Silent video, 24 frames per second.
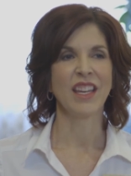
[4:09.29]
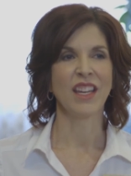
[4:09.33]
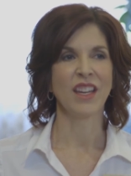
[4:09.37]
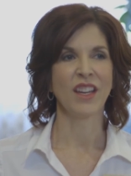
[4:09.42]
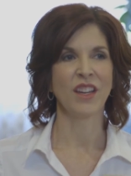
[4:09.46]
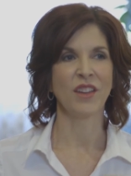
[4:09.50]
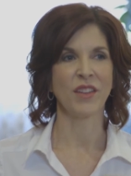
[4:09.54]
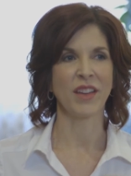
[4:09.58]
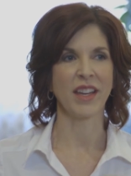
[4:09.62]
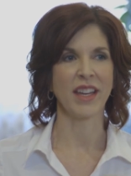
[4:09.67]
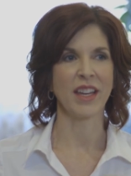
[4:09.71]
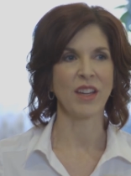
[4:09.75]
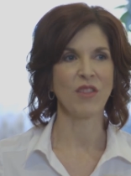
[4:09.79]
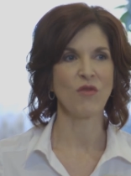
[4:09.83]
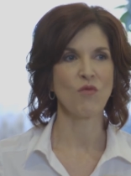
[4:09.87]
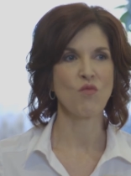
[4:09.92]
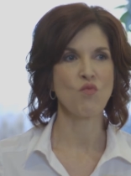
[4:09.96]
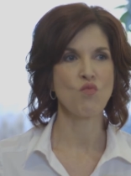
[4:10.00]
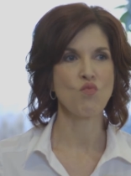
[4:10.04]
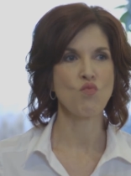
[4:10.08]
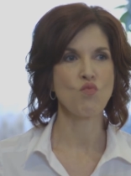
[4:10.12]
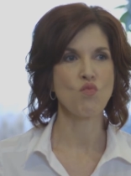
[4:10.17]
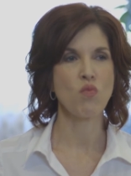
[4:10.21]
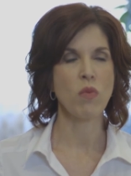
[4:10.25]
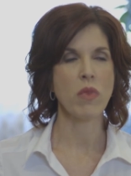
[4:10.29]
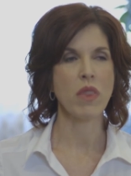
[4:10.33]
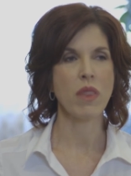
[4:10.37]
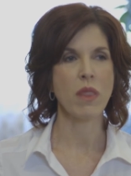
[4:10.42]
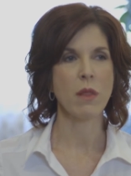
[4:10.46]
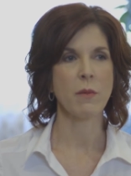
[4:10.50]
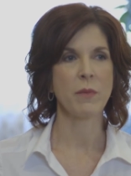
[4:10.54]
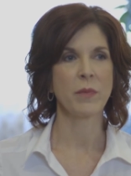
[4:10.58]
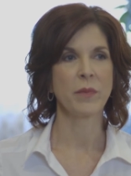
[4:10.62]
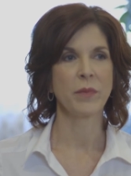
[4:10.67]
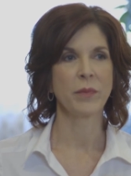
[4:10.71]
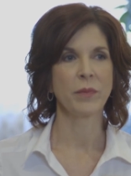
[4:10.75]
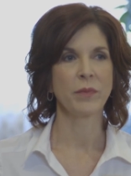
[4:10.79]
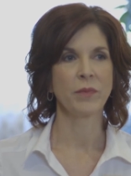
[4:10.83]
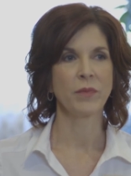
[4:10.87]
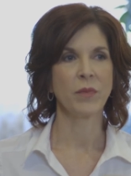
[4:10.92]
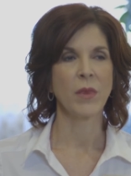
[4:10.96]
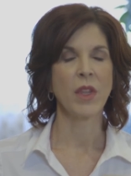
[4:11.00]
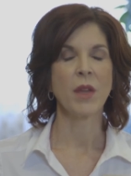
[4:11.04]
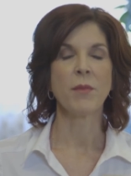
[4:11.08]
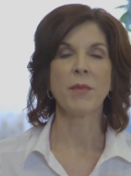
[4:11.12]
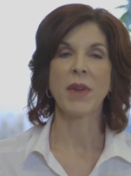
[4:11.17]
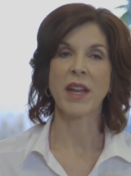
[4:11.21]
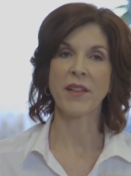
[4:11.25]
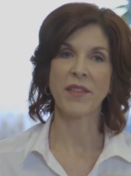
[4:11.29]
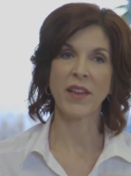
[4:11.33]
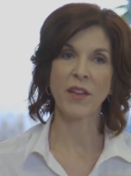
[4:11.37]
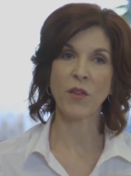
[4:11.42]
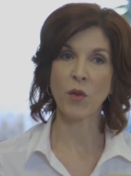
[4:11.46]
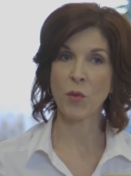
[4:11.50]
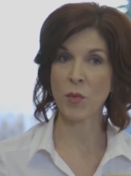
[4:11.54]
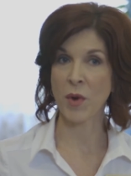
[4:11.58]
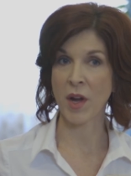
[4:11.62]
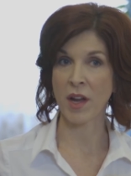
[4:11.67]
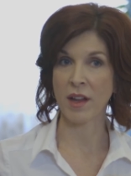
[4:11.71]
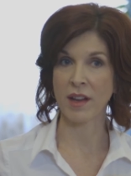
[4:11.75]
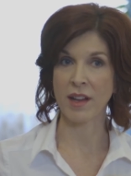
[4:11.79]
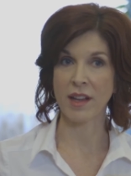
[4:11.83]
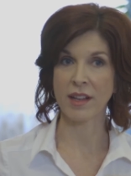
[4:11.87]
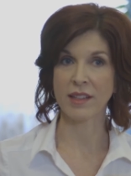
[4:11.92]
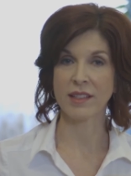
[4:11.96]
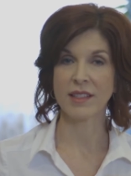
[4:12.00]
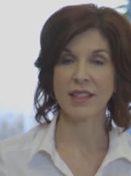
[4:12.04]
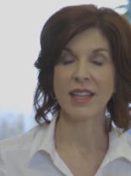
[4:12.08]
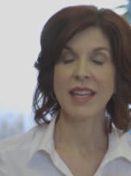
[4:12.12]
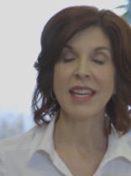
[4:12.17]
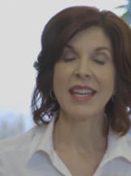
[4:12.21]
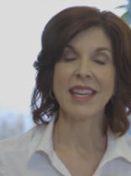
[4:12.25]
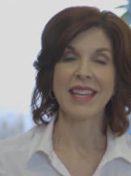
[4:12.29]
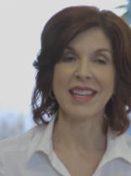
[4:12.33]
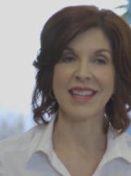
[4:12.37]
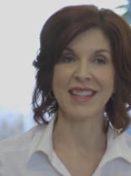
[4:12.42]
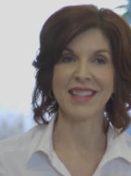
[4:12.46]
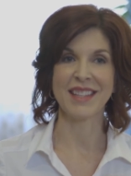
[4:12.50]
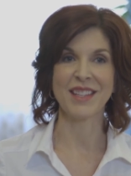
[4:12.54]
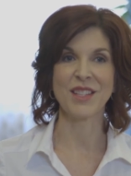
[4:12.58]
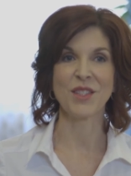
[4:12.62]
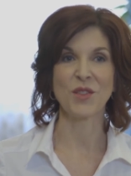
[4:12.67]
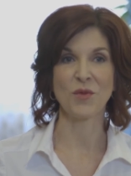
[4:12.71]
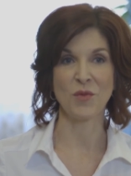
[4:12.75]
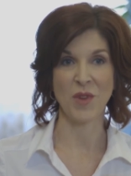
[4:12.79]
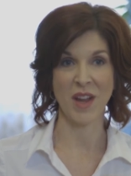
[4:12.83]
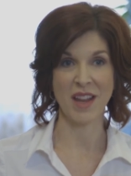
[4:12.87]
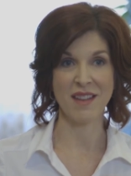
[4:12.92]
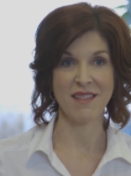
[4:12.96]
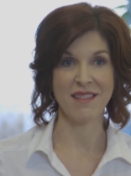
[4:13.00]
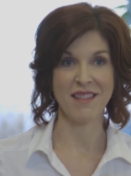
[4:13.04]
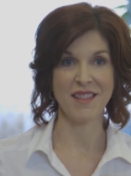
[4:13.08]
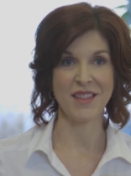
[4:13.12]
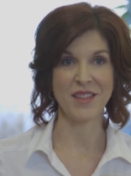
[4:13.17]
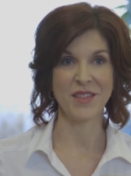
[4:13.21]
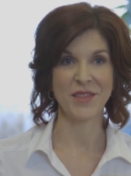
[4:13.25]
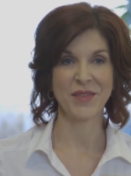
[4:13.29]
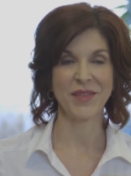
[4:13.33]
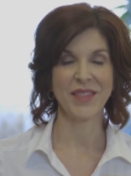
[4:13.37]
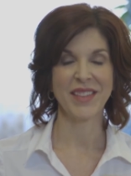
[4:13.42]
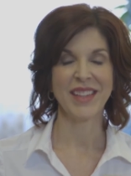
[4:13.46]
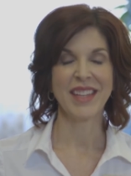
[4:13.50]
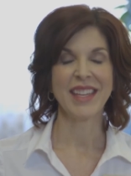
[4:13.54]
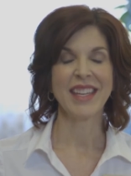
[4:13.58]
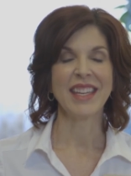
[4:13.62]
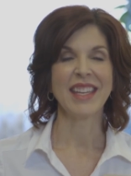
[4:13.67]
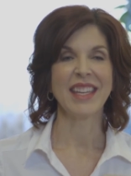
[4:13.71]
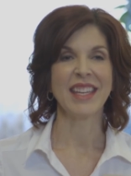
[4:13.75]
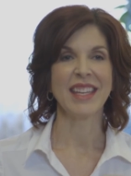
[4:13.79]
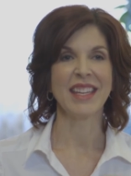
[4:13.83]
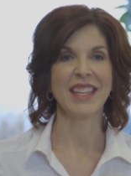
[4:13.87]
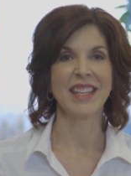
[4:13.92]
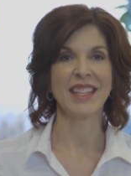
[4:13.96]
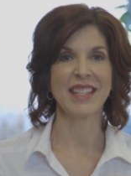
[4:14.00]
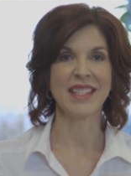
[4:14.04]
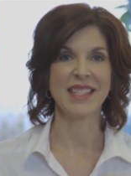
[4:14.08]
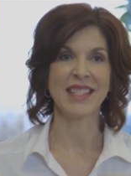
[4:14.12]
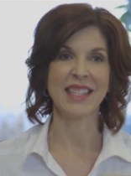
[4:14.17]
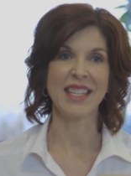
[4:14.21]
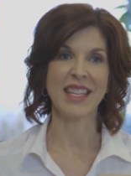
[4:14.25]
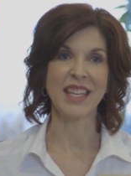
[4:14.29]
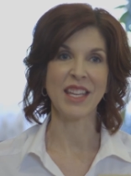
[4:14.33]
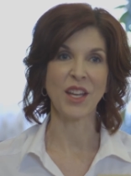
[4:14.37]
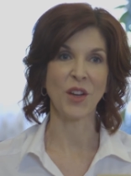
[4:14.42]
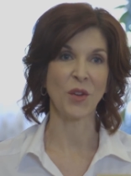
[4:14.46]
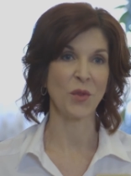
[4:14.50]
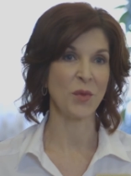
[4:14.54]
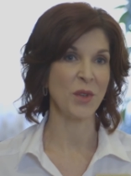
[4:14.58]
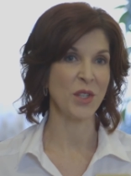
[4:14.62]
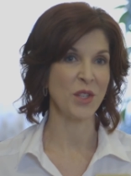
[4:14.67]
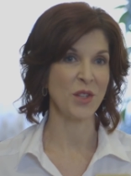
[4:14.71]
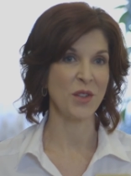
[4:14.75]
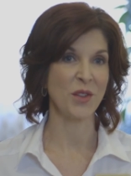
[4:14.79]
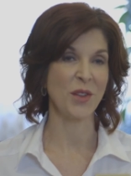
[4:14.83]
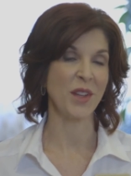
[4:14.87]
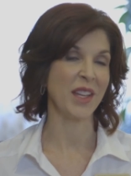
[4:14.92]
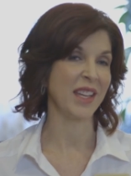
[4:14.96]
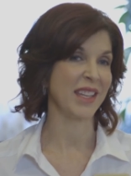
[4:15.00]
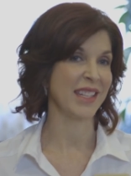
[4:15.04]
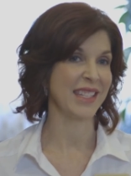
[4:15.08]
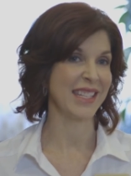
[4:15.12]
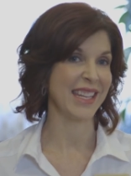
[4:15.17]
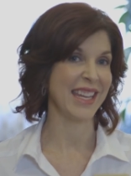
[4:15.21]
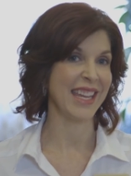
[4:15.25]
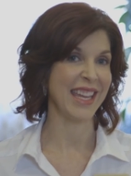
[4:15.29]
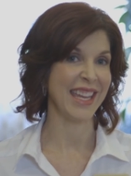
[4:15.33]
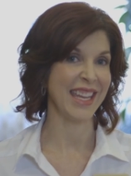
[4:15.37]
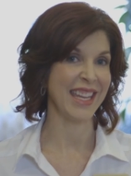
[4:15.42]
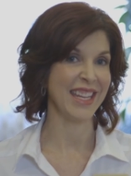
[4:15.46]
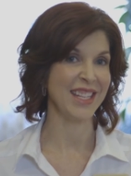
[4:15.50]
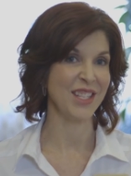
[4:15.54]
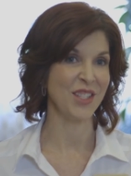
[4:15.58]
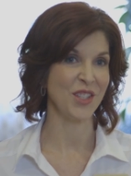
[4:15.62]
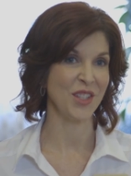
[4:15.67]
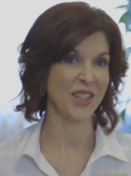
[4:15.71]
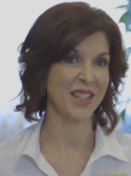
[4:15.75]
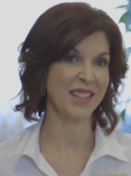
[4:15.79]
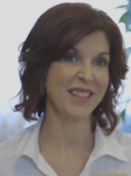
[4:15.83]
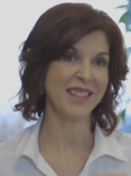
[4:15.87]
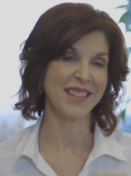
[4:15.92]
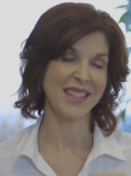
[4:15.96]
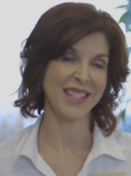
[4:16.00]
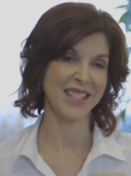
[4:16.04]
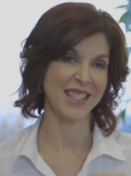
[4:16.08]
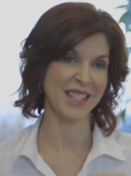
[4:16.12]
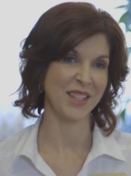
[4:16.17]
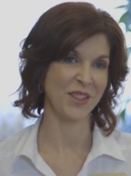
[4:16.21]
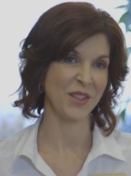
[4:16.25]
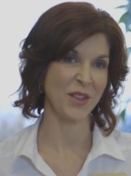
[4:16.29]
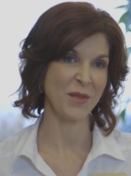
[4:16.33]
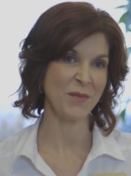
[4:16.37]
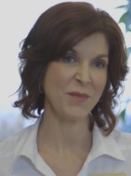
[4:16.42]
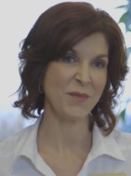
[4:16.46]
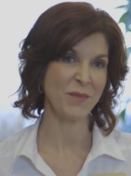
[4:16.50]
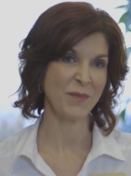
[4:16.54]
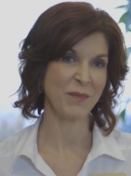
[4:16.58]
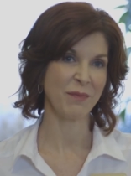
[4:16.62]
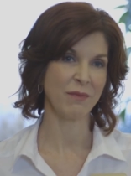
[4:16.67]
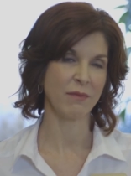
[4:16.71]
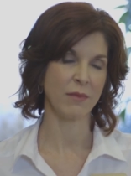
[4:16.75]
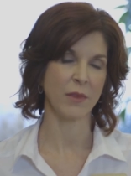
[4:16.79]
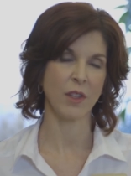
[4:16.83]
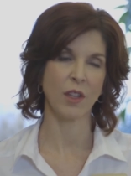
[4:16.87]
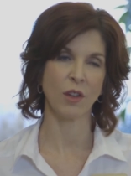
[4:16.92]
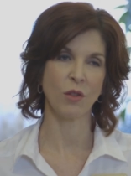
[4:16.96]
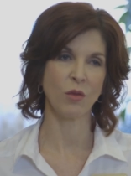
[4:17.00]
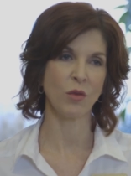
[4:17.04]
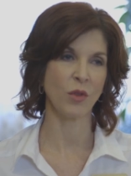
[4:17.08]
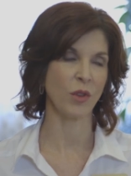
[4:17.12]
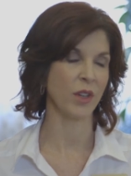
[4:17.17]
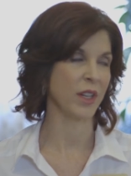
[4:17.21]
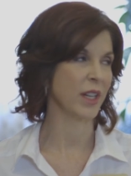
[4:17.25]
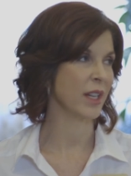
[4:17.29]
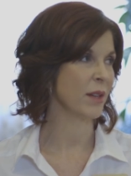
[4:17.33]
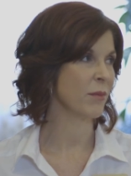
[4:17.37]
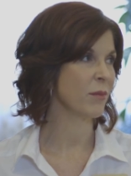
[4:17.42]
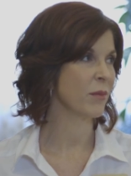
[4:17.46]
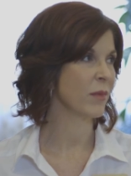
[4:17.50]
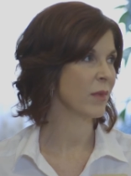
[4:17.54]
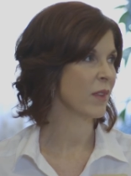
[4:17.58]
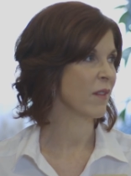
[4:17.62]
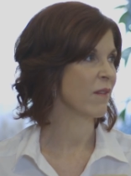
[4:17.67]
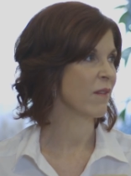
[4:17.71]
okay. My favorite product is retinol. It is the original anti-aging serum. No cream.